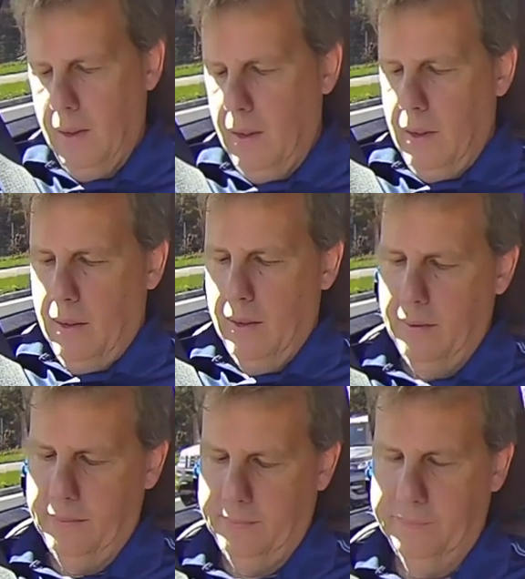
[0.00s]

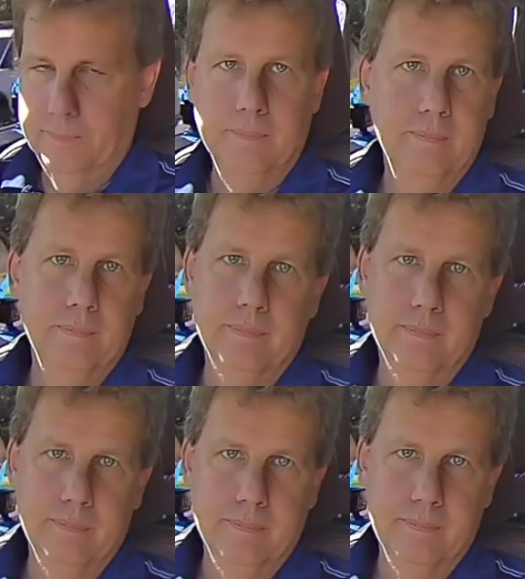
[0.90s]

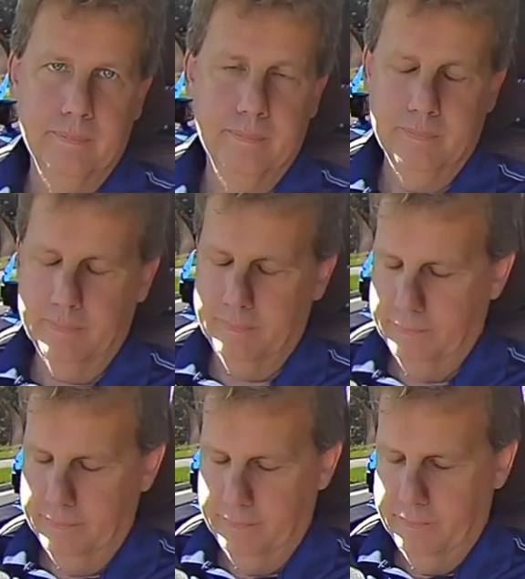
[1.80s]

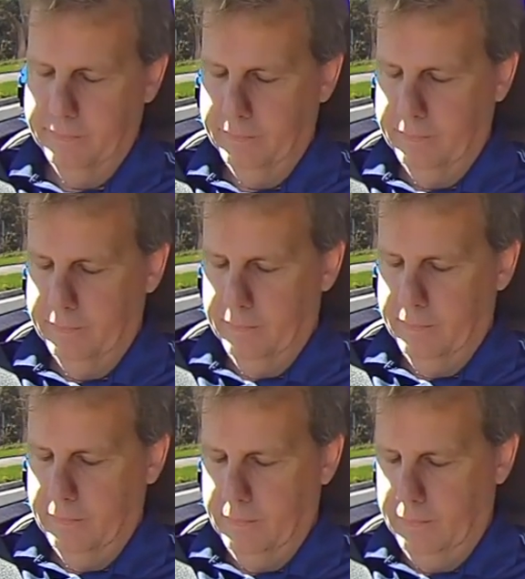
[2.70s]

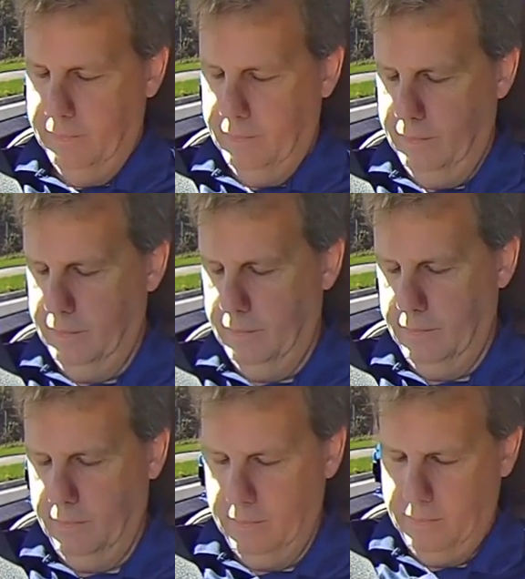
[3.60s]

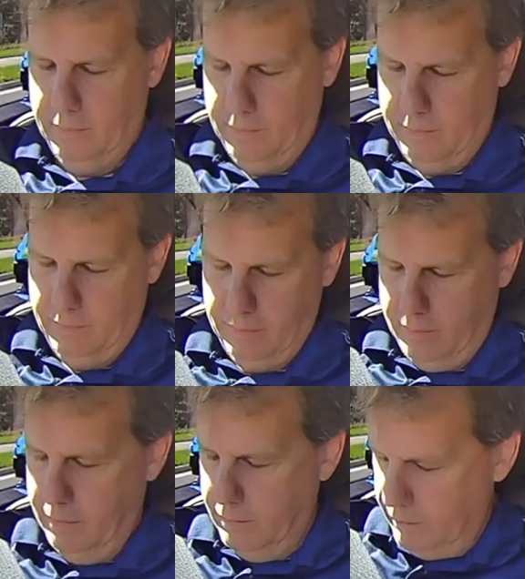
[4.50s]

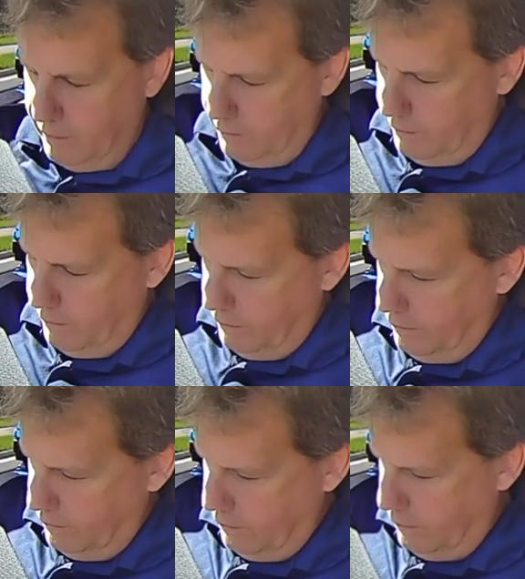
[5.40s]

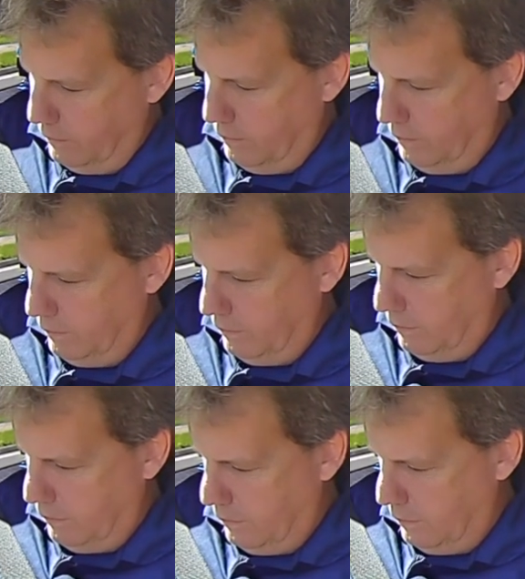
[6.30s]

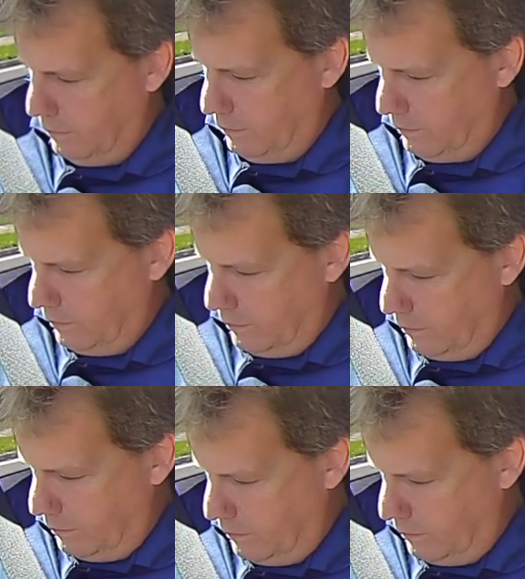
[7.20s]
The person shown says nothing.